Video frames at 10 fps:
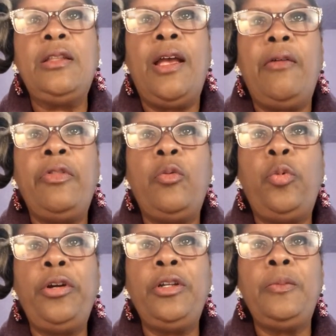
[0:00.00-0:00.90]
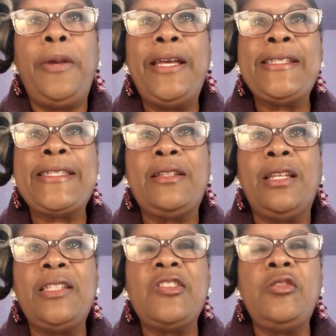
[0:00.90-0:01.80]
Now the word
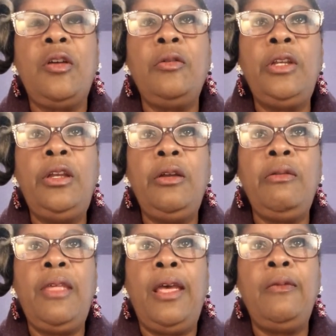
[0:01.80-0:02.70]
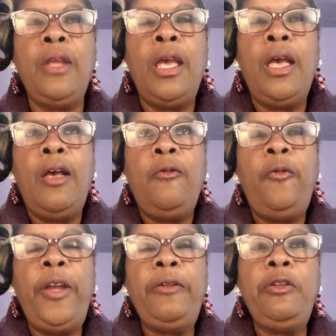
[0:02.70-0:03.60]
pestilence, you don't hear that
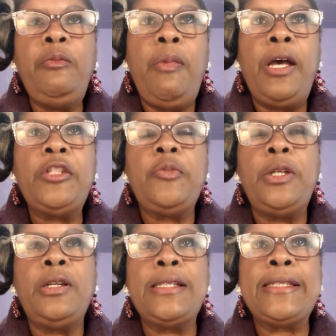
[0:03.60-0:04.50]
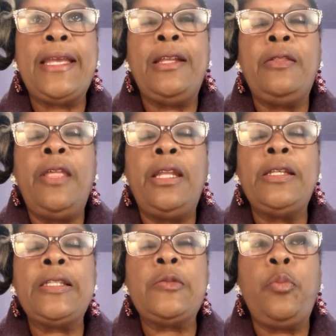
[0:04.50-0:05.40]
very much because that, that
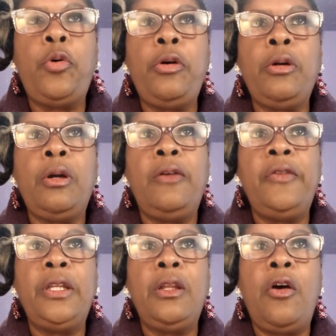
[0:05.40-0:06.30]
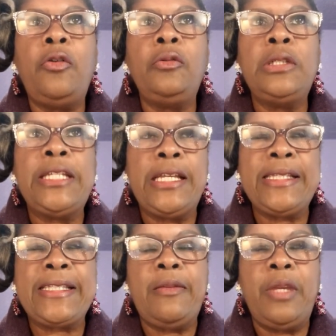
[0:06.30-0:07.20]
is more of an Old
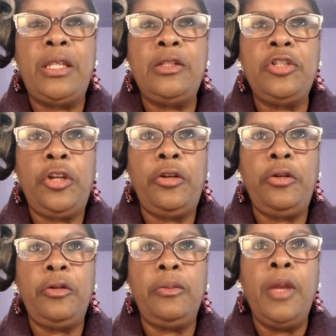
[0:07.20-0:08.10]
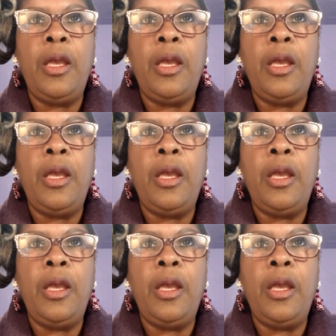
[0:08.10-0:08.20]
Testament term